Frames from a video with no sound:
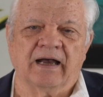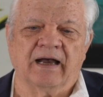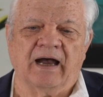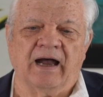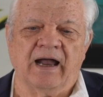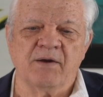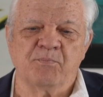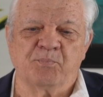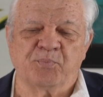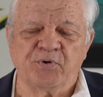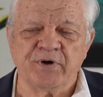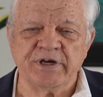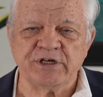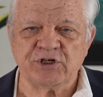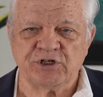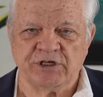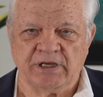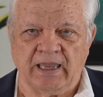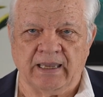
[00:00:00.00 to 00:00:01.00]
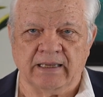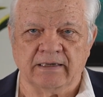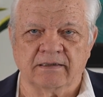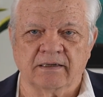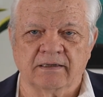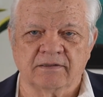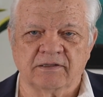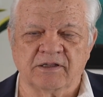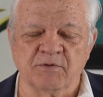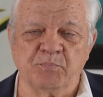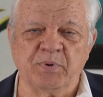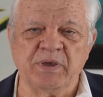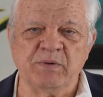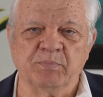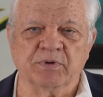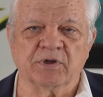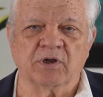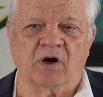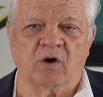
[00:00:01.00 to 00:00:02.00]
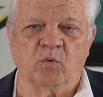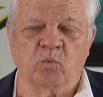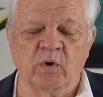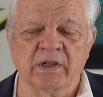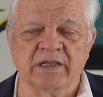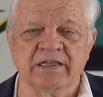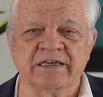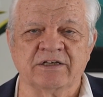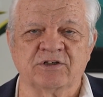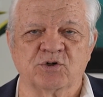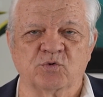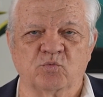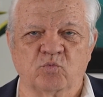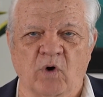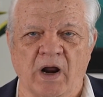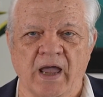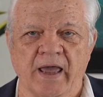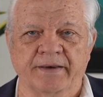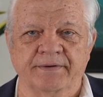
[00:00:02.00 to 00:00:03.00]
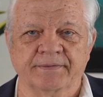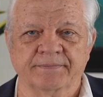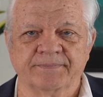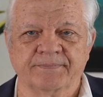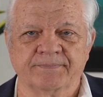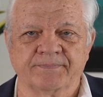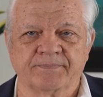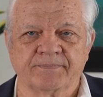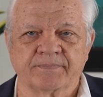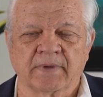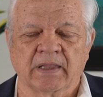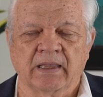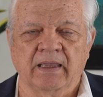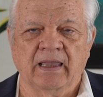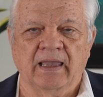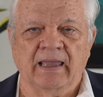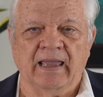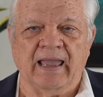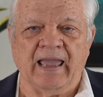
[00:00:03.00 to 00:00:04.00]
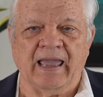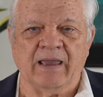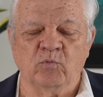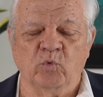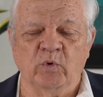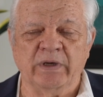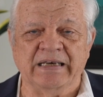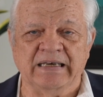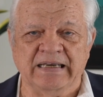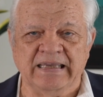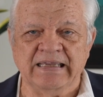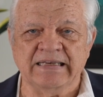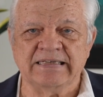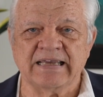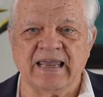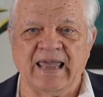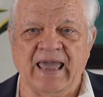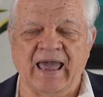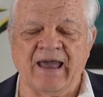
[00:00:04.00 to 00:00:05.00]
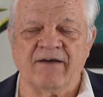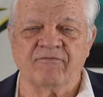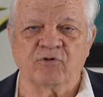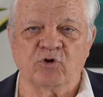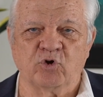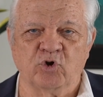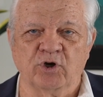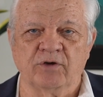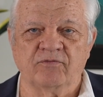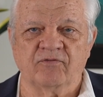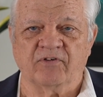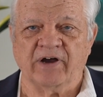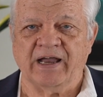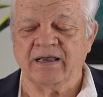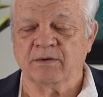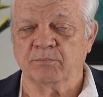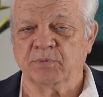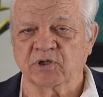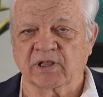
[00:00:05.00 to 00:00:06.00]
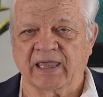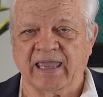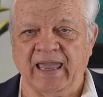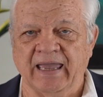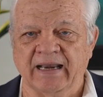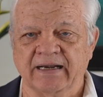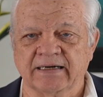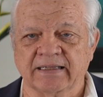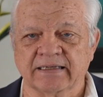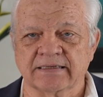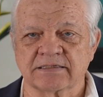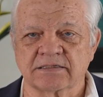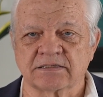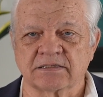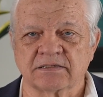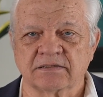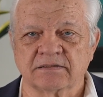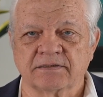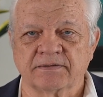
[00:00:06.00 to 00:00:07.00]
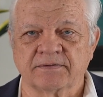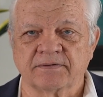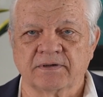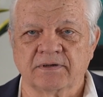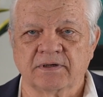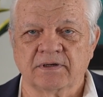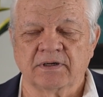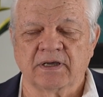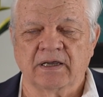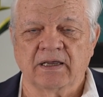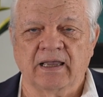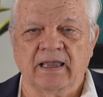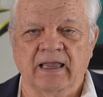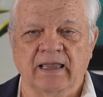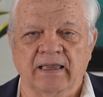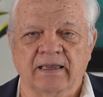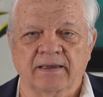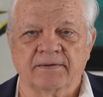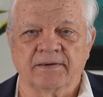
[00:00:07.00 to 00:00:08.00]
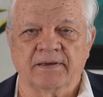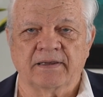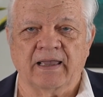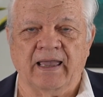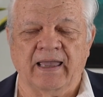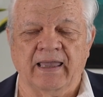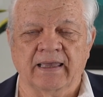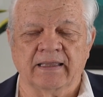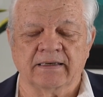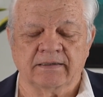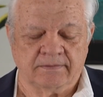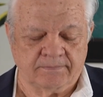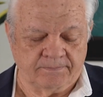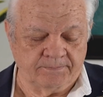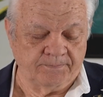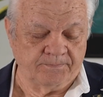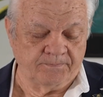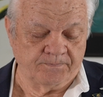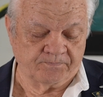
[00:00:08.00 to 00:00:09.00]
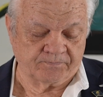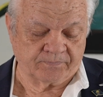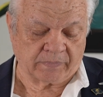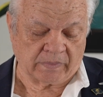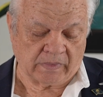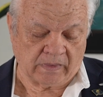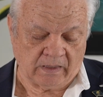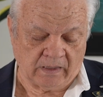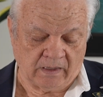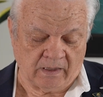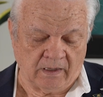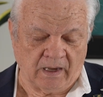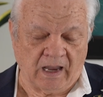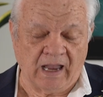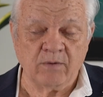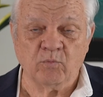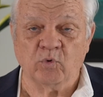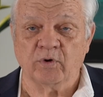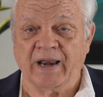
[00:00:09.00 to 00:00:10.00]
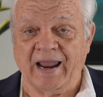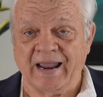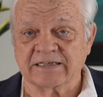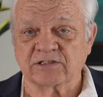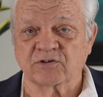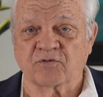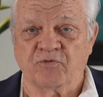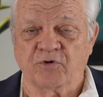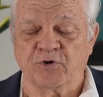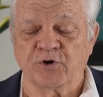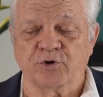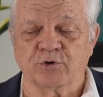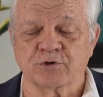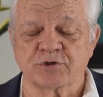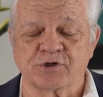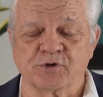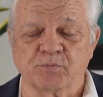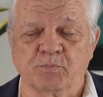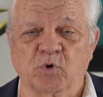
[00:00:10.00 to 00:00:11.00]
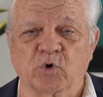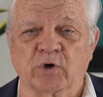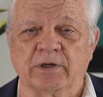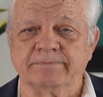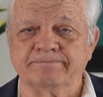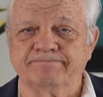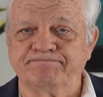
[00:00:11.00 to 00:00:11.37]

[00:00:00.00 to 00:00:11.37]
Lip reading: I appreciate that people are willing to run, and we need to have good, viable candidates. And I would ask for your support.